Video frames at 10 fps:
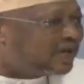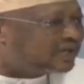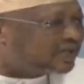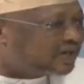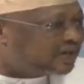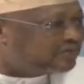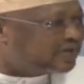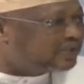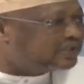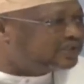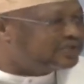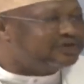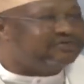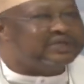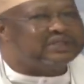at King Abdulaziz
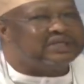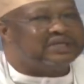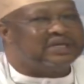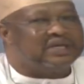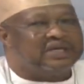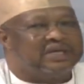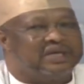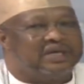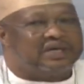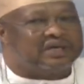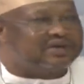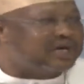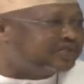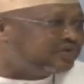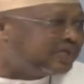University,
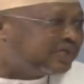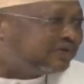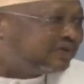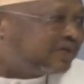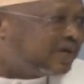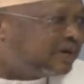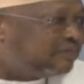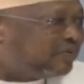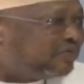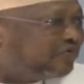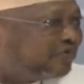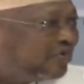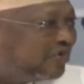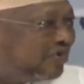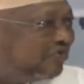graduated there, but
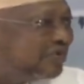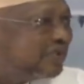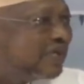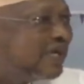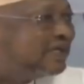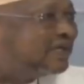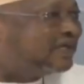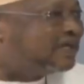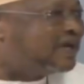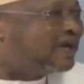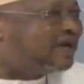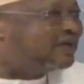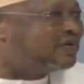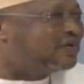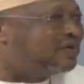before even starting it, I had
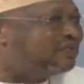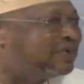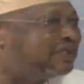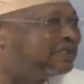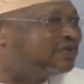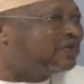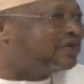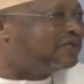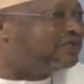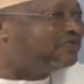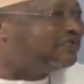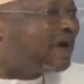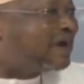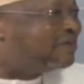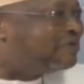no basic knowledge of
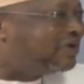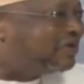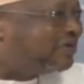Arabic